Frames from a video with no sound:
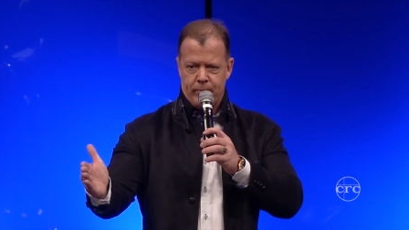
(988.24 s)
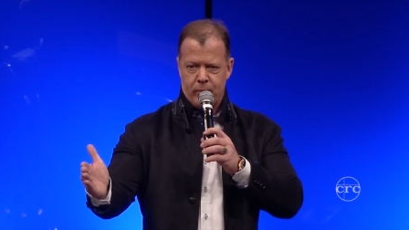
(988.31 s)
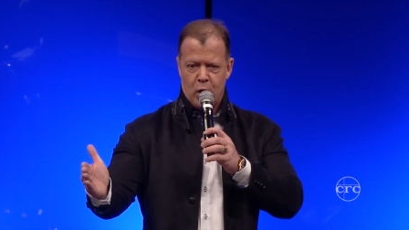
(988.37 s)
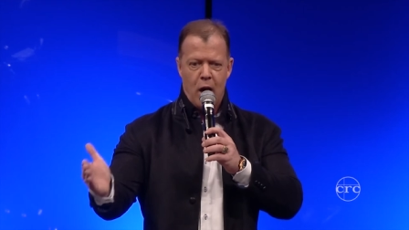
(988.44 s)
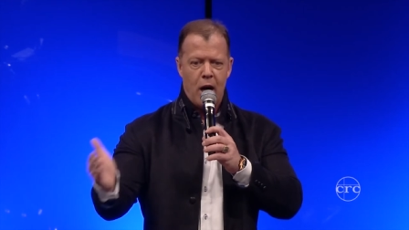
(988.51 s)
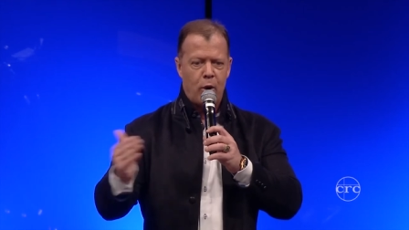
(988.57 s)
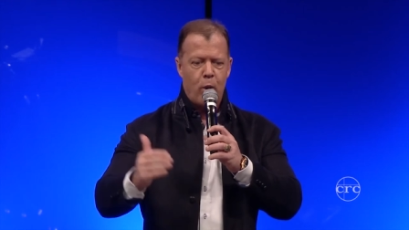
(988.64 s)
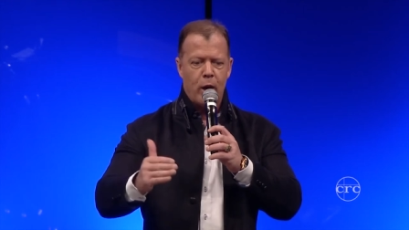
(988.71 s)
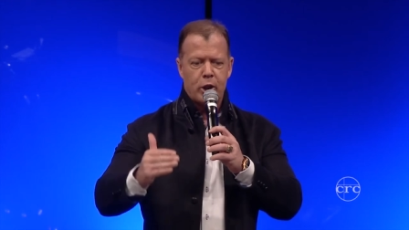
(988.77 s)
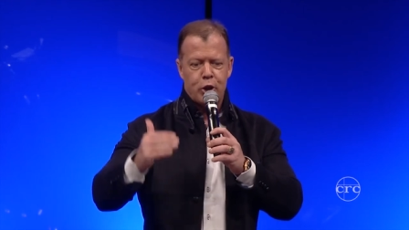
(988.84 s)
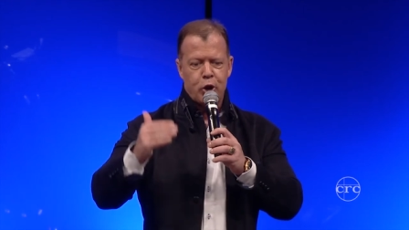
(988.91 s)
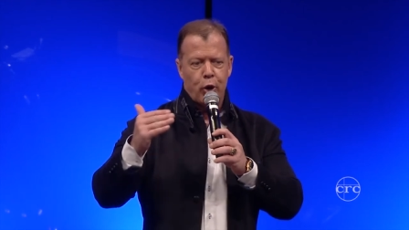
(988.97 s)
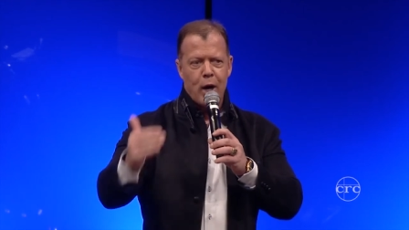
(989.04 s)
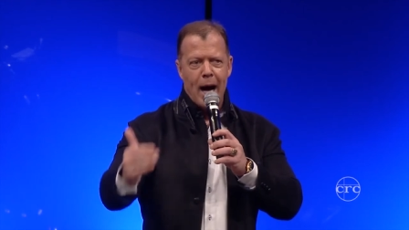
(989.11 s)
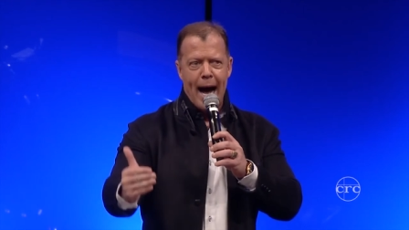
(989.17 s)
God wants
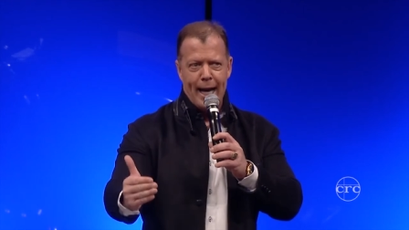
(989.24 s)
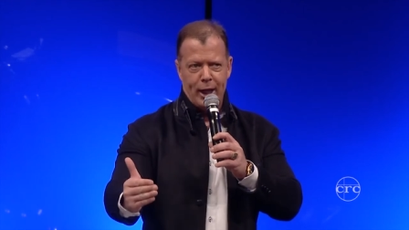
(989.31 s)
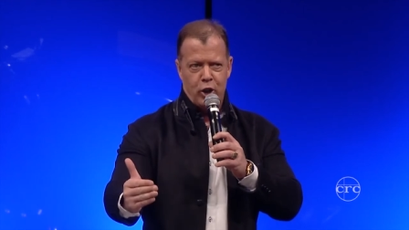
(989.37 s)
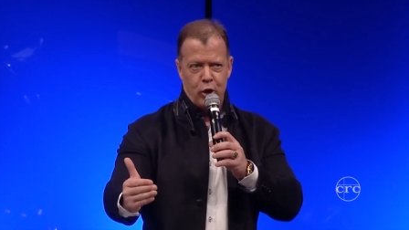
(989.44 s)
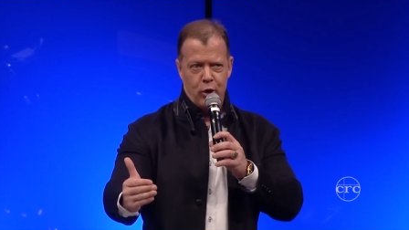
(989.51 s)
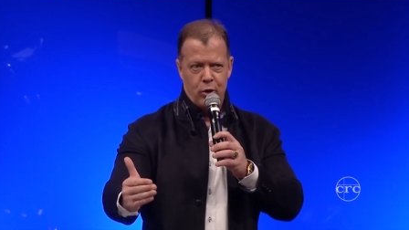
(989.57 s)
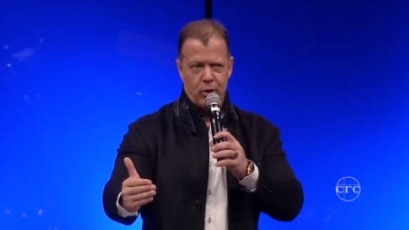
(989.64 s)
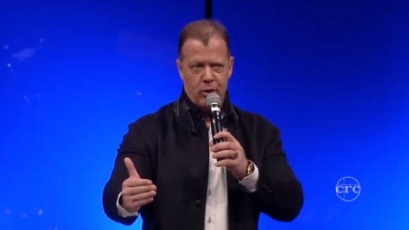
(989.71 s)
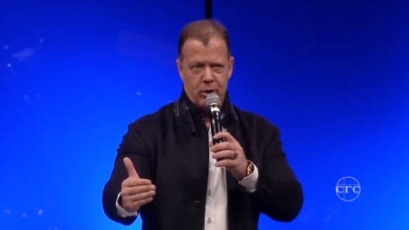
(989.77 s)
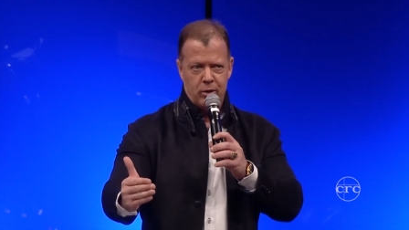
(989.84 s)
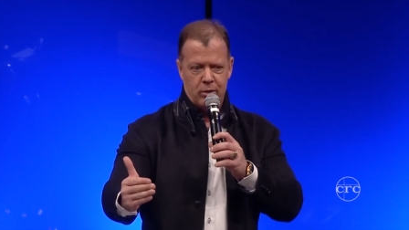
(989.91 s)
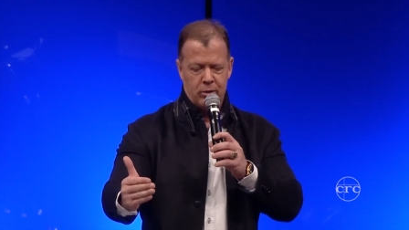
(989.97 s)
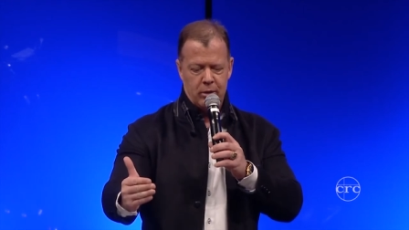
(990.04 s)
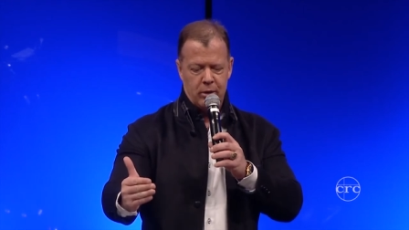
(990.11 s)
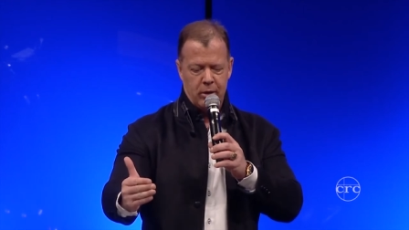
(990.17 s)
to guide you
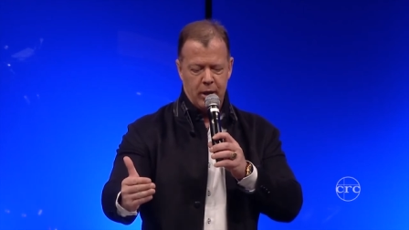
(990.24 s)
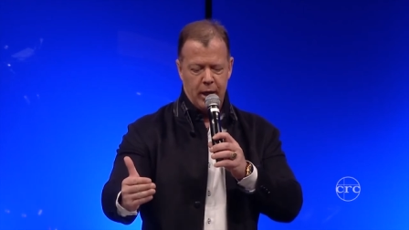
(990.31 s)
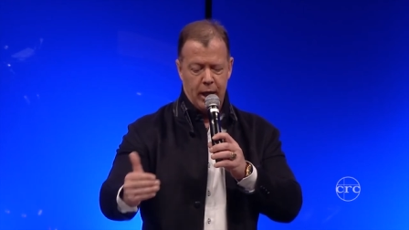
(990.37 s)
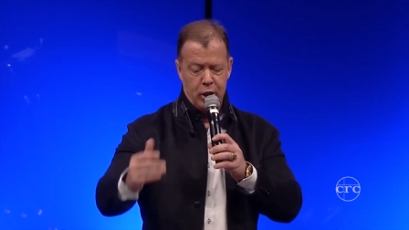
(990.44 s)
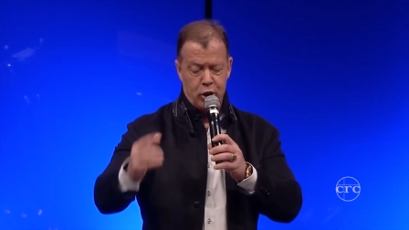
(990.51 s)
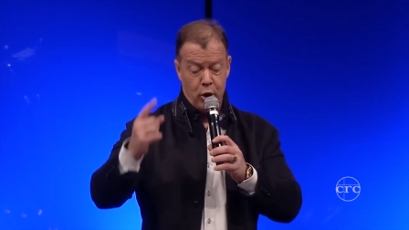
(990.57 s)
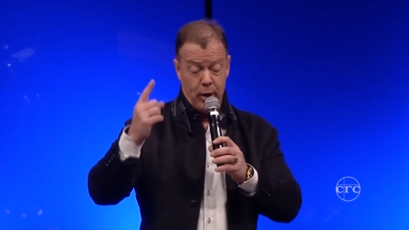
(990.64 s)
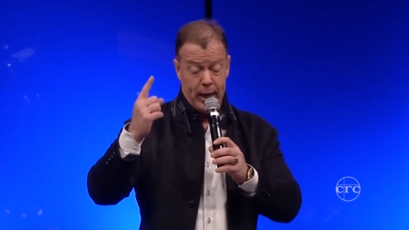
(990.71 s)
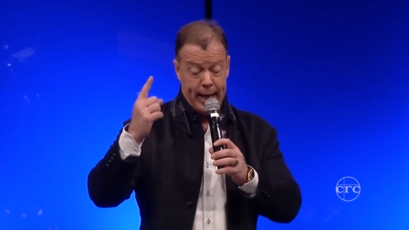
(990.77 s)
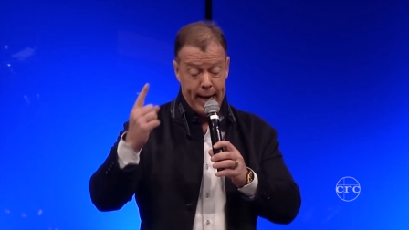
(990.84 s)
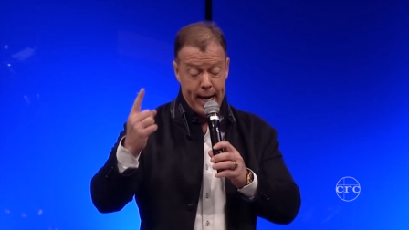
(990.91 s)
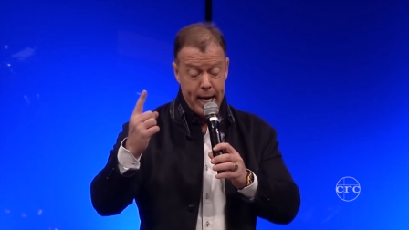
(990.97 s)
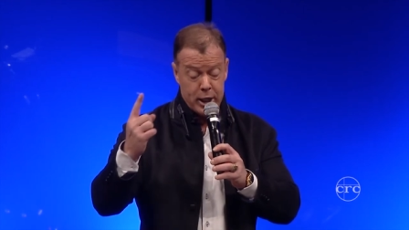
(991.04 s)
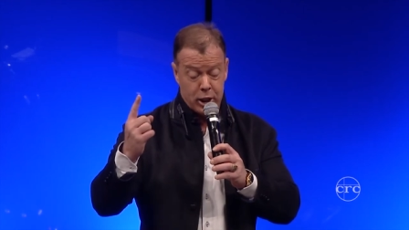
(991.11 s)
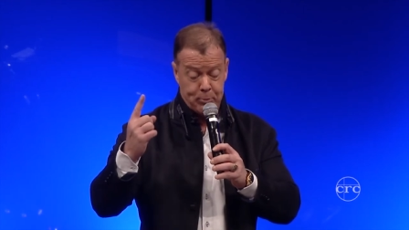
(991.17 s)
into
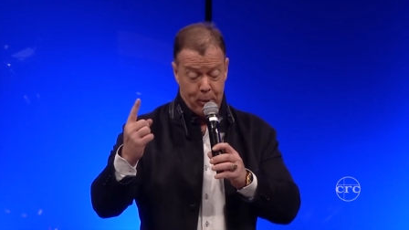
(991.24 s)
his